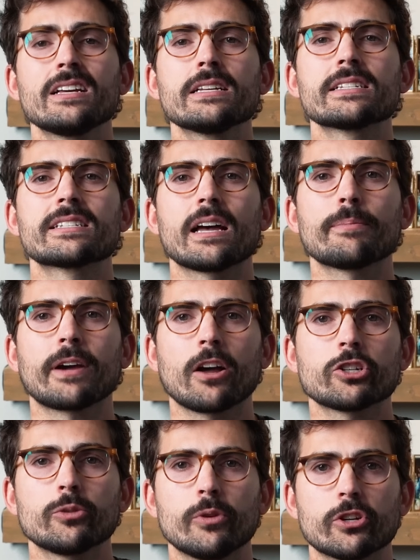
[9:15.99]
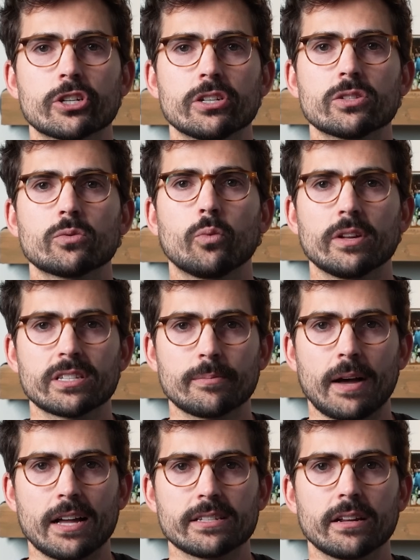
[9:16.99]
SEP contributions, once
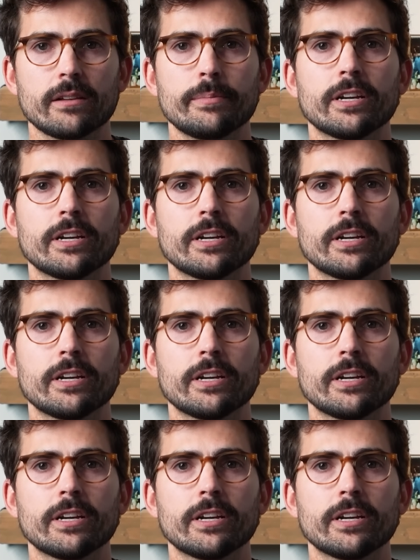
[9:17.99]
deposited,